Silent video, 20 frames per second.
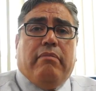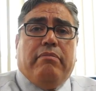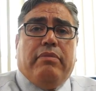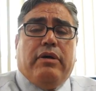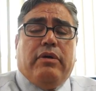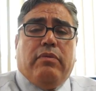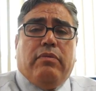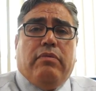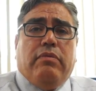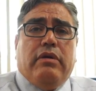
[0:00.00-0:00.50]

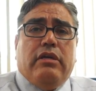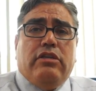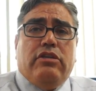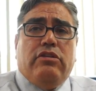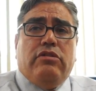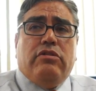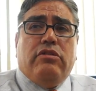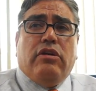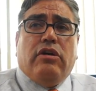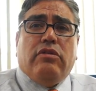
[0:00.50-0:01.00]
But when
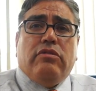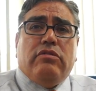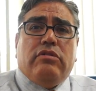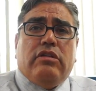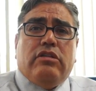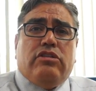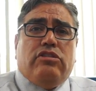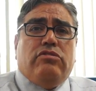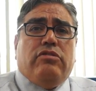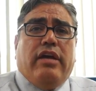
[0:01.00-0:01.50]
you know
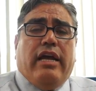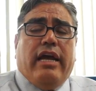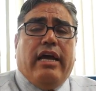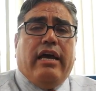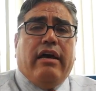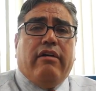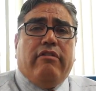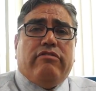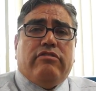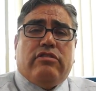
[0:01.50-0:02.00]
that you
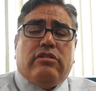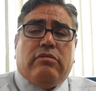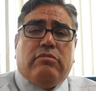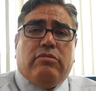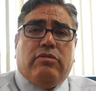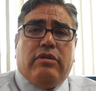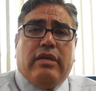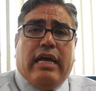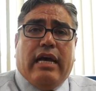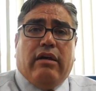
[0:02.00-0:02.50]
have
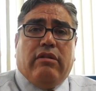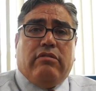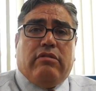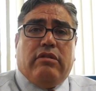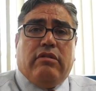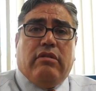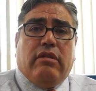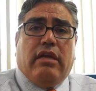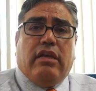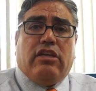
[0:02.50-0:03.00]
someone out
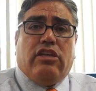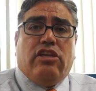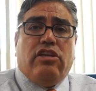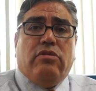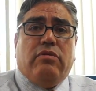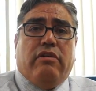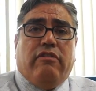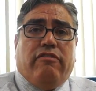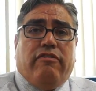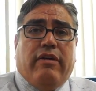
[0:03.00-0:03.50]
there like
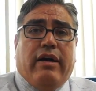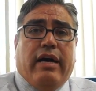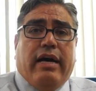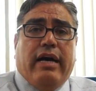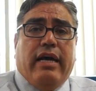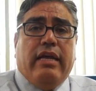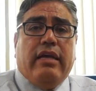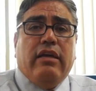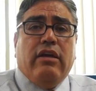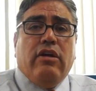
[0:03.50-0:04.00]

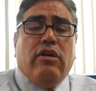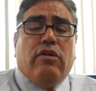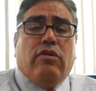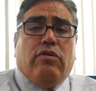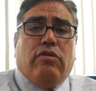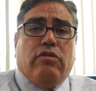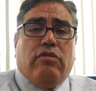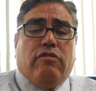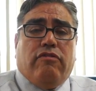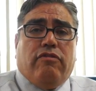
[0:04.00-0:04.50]
QFI
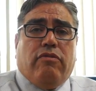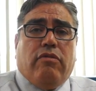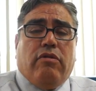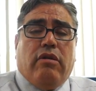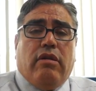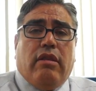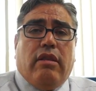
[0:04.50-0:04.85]
or the Foreign